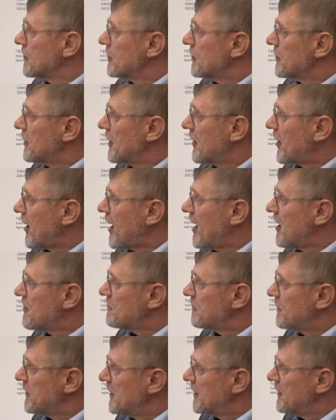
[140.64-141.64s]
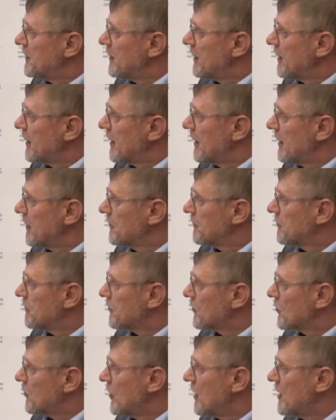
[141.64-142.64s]
there have been uh,
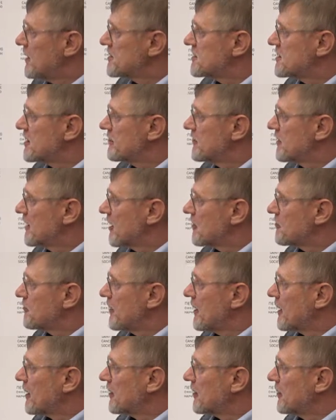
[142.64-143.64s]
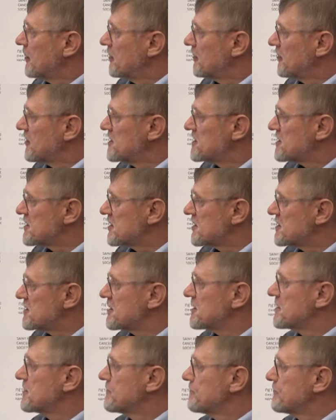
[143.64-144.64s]
quite similar
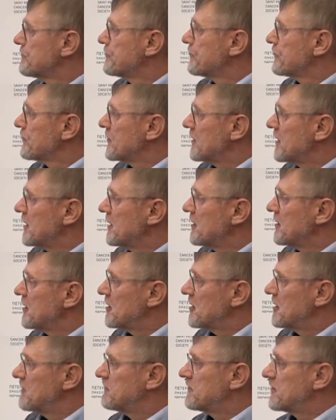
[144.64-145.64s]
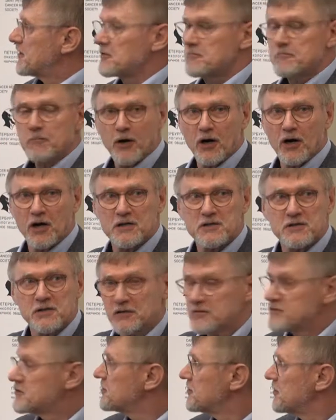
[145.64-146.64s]
risks in the different parts
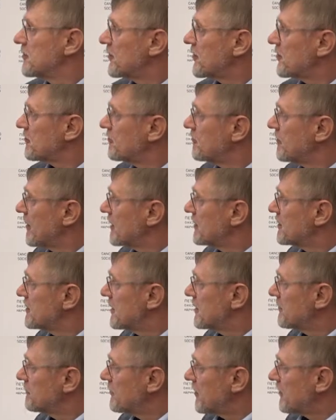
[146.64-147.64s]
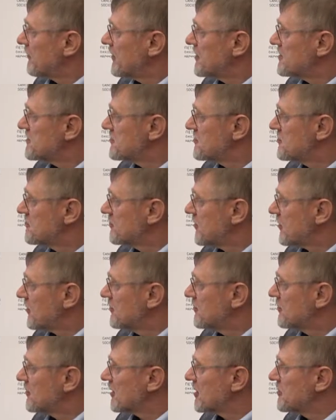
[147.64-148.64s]
of Europe, but prevention
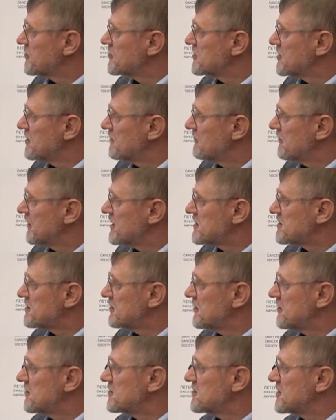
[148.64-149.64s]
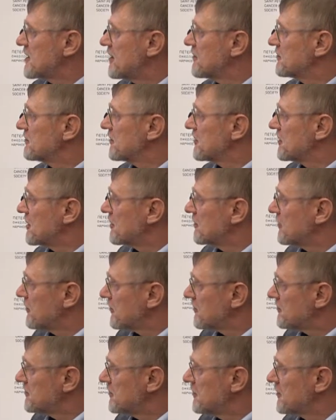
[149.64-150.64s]
programs in western, southern, and
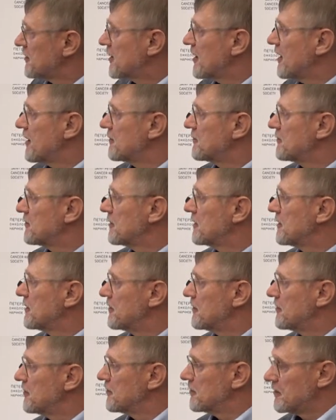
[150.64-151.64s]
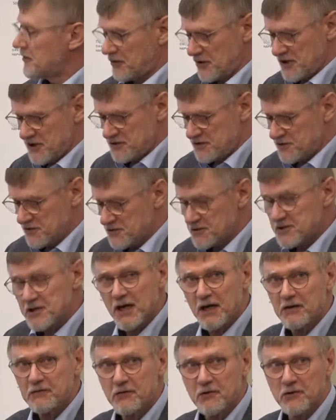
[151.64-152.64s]
northern uh, regions
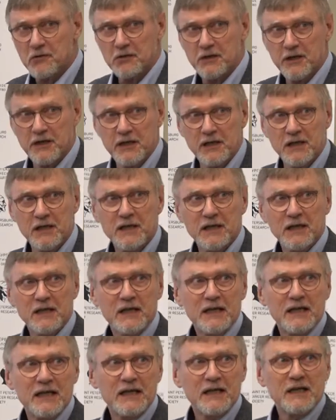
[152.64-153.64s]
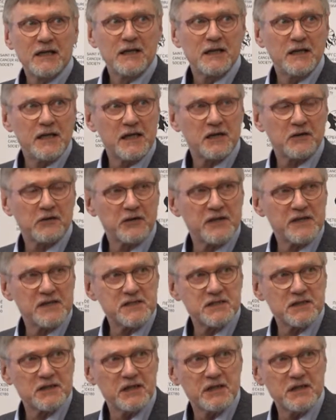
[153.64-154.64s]
have already
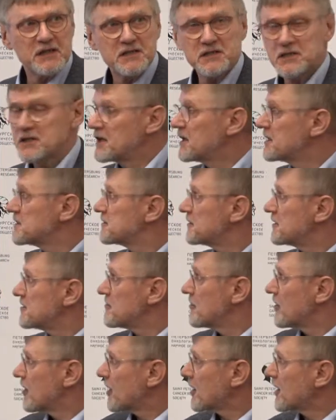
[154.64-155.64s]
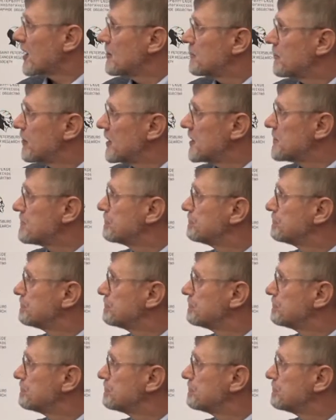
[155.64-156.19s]
decreased the incidence remarkably.